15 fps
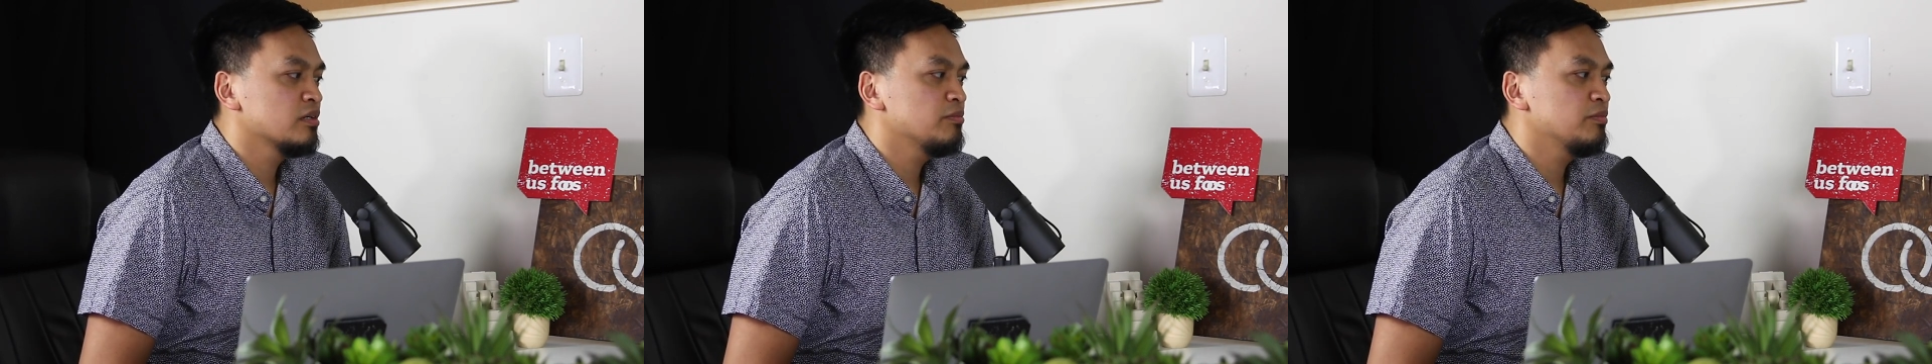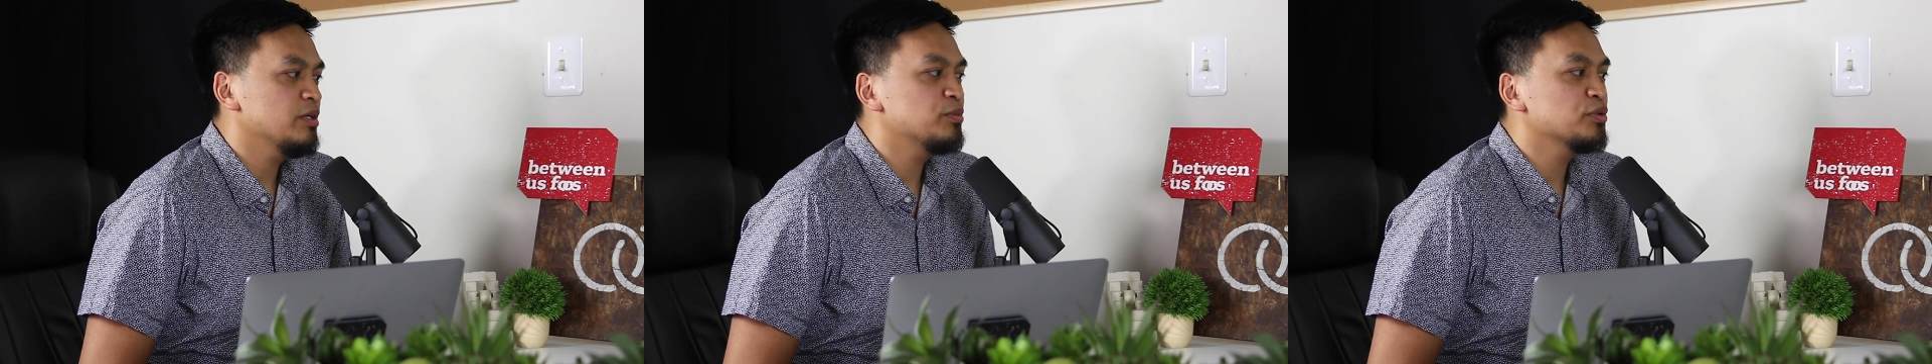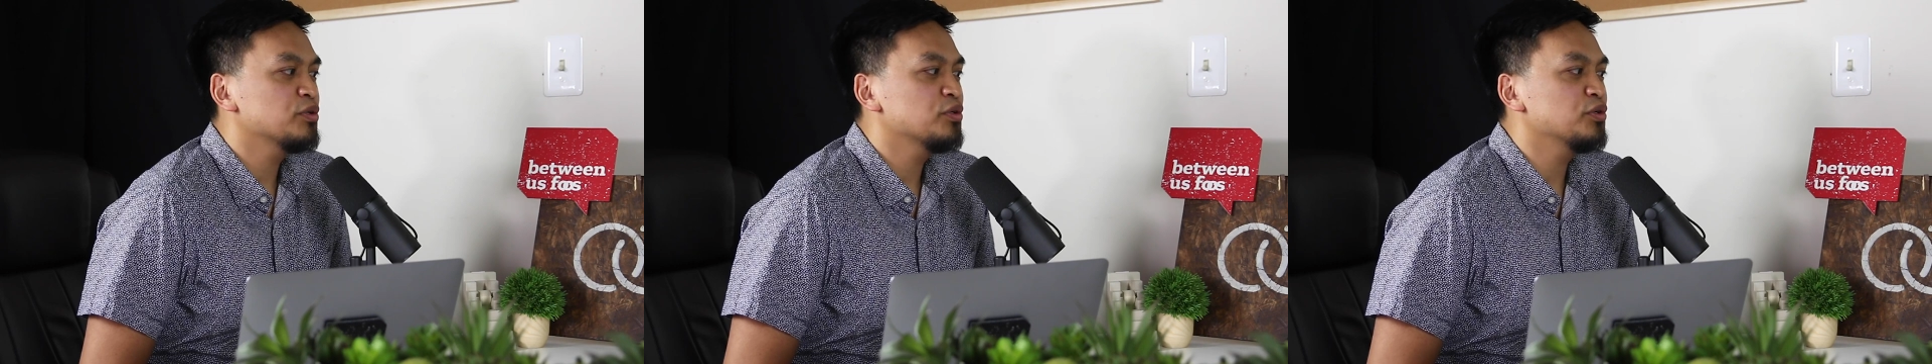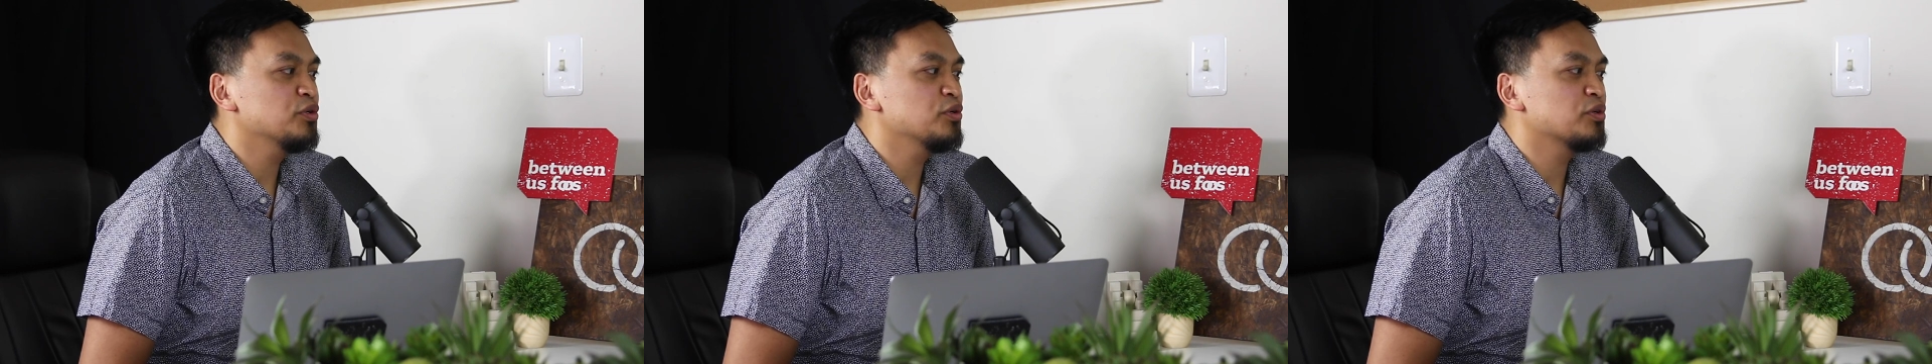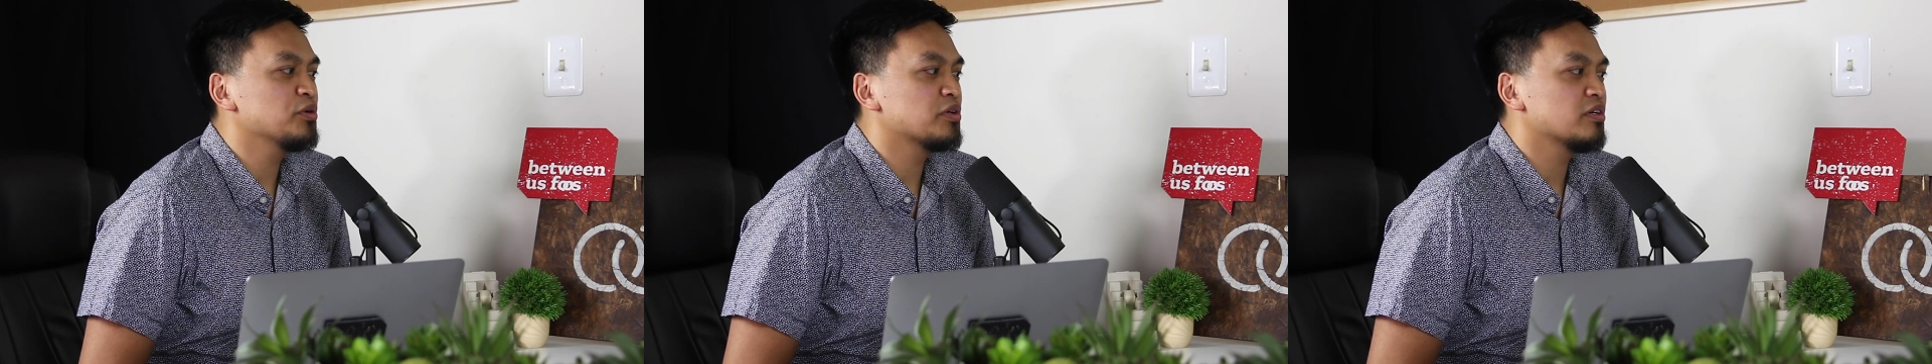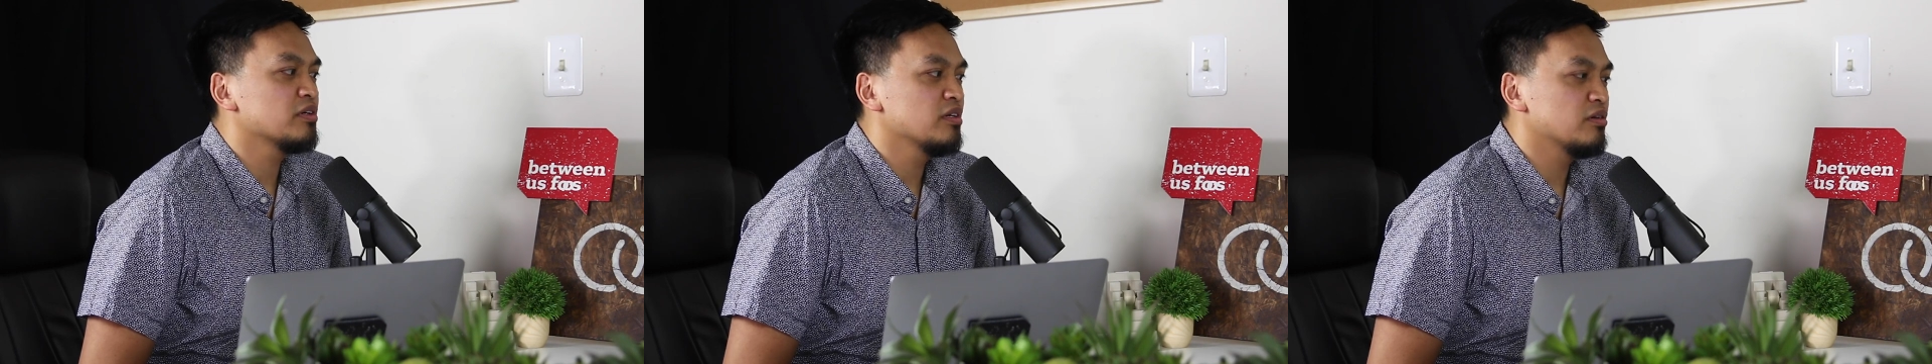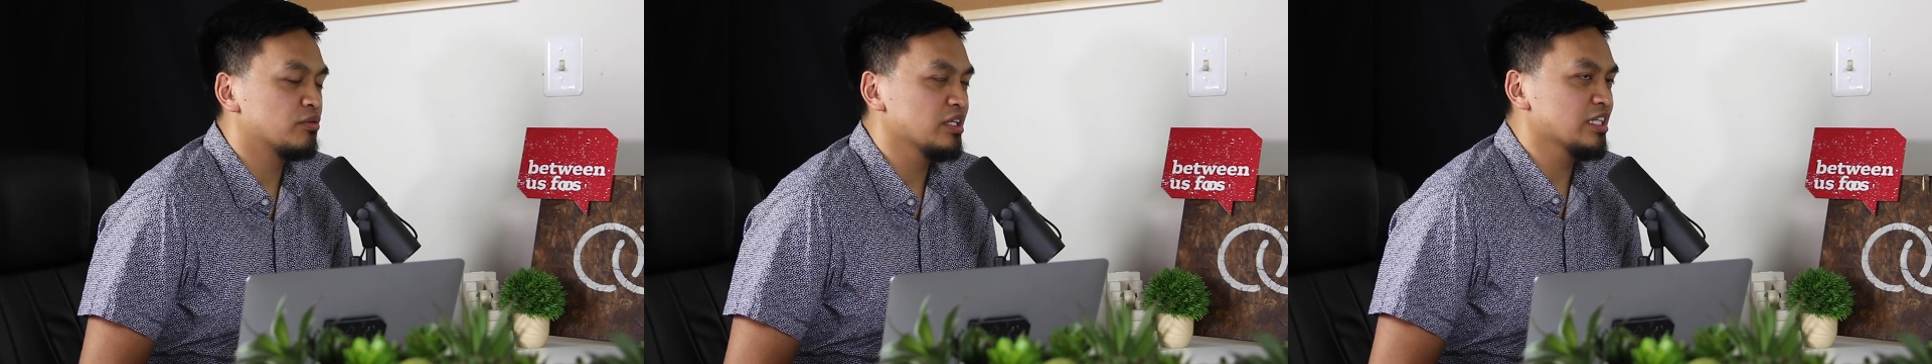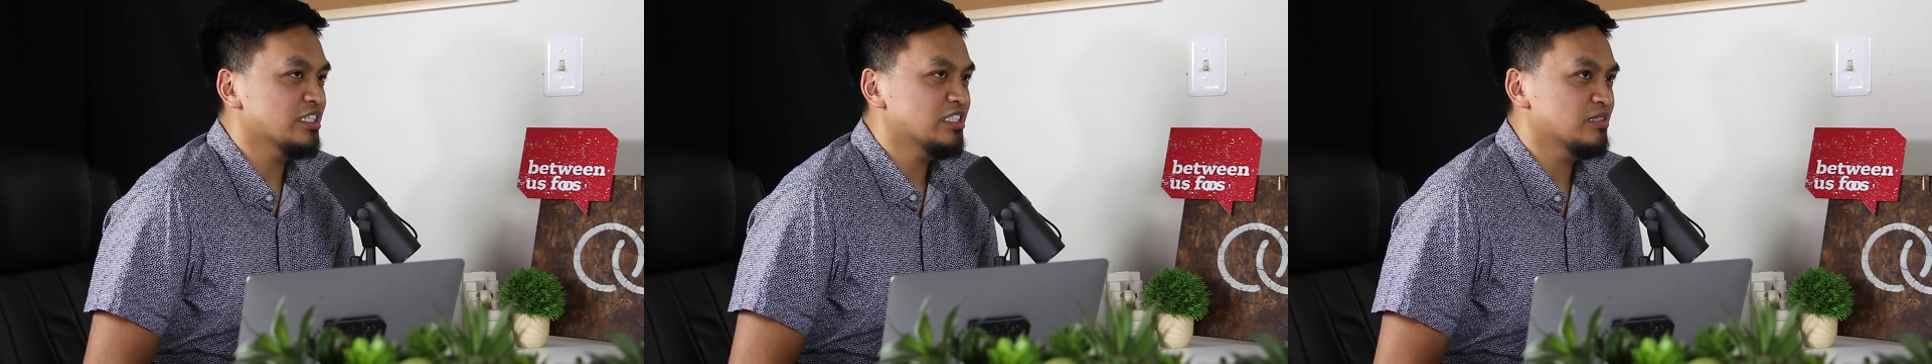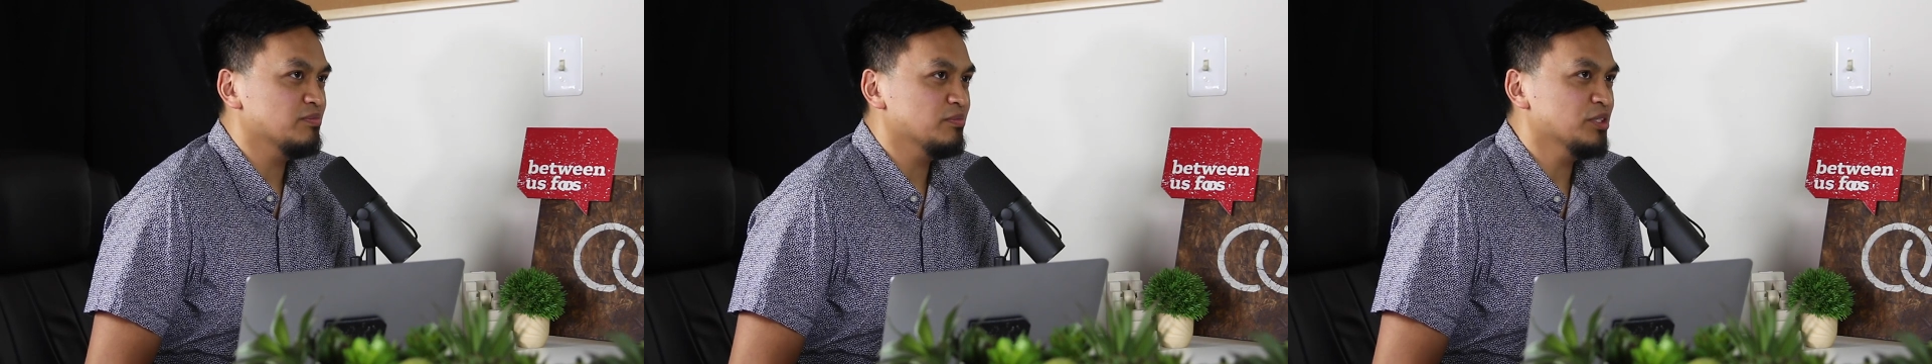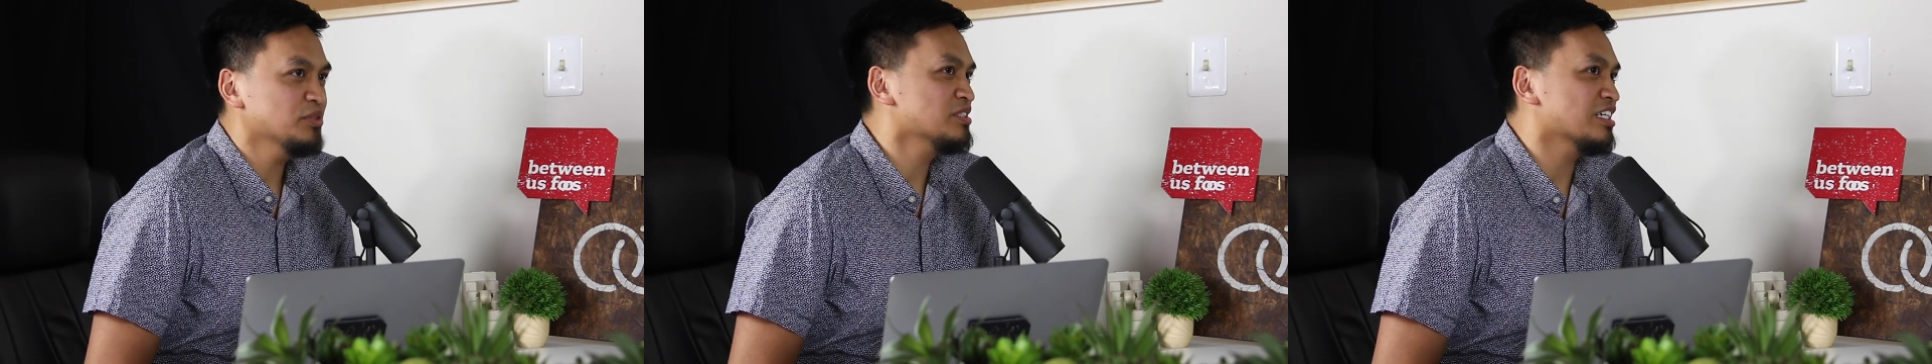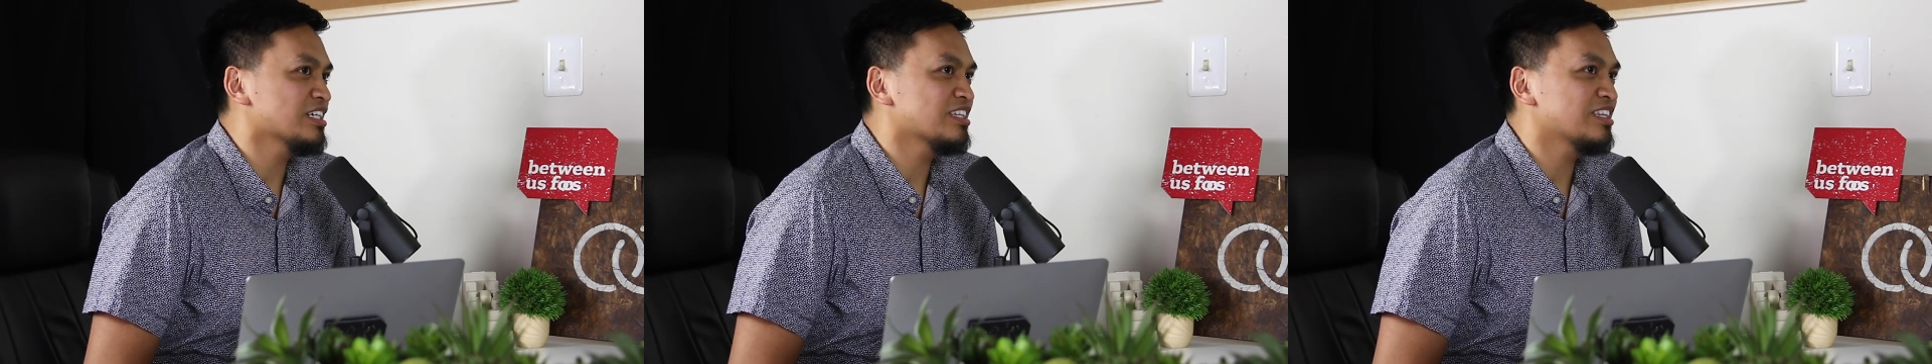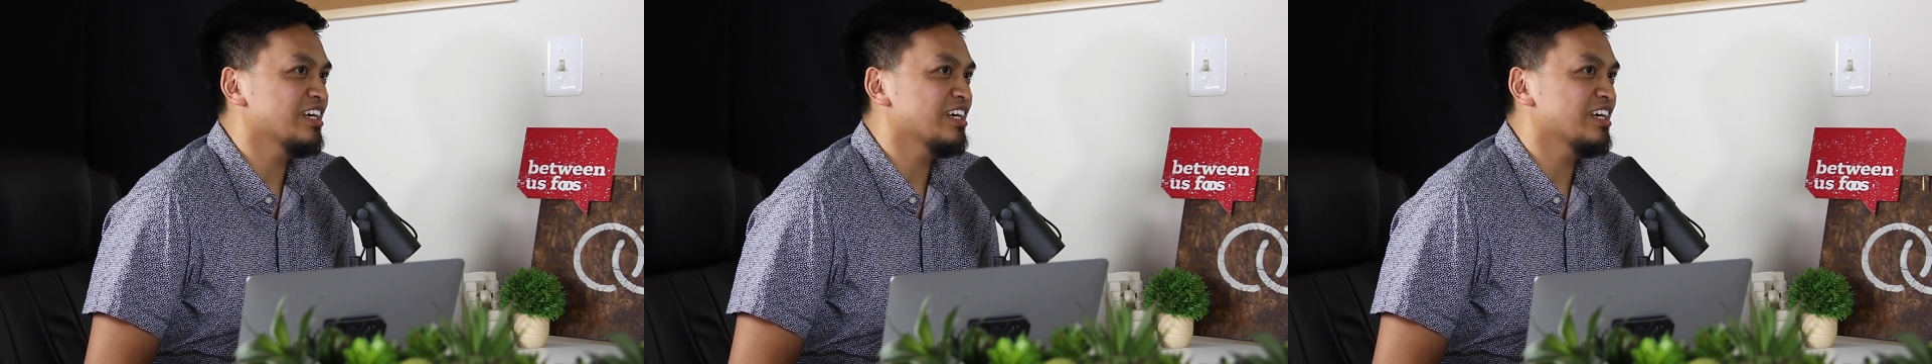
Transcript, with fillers: people who release music,